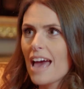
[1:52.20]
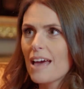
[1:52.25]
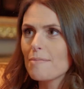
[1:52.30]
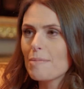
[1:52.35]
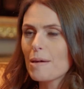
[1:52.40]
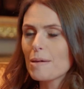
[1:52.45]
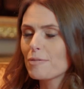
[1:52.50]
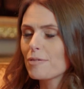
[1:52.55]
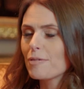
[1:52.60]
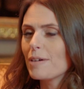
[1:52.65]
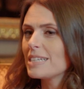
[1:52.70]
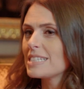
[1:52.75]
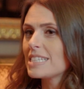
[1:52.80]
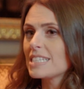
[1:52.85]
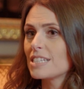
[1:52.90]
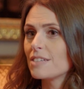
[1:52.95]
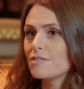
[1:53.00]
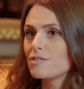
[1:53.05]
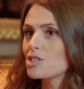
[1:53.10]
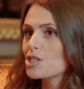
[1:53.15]
The people from
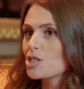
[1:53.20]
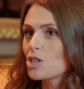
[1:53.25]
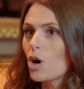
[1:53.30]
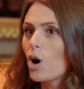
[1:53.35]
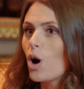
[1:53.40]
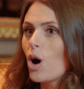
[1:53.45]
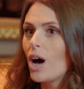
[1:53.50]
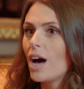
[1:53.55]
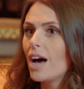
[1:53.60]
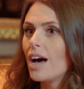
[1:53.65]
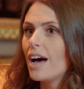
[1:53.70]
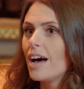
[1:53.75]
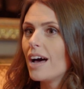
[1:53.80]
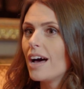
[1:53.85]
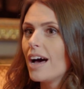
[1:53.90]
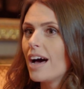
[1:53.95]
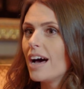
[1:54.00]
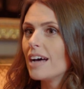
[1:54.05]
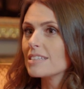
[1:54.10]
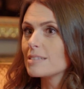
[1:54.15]
Essex have just got
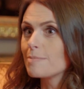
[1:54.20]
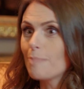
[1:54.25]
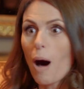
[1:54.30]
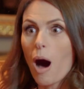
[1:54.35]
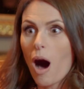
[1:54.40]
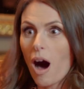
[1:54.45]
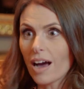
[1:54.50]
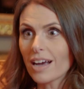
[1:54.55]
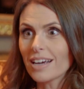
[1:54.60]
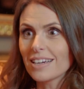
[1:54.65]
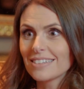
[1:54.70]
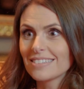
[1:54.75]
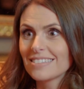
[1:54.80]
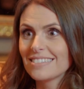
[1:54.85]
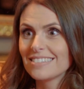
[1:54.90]
a spark,